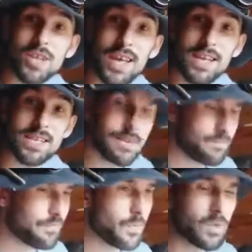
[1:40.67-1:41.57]
that
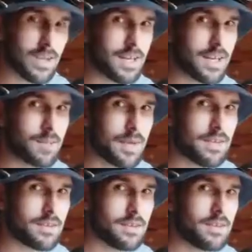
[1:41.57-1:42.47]
with a little
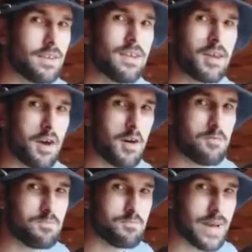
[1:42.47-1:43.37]
bit of
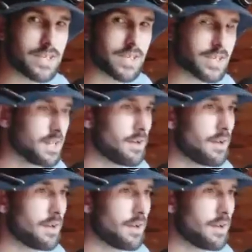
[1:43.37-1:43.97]
magic.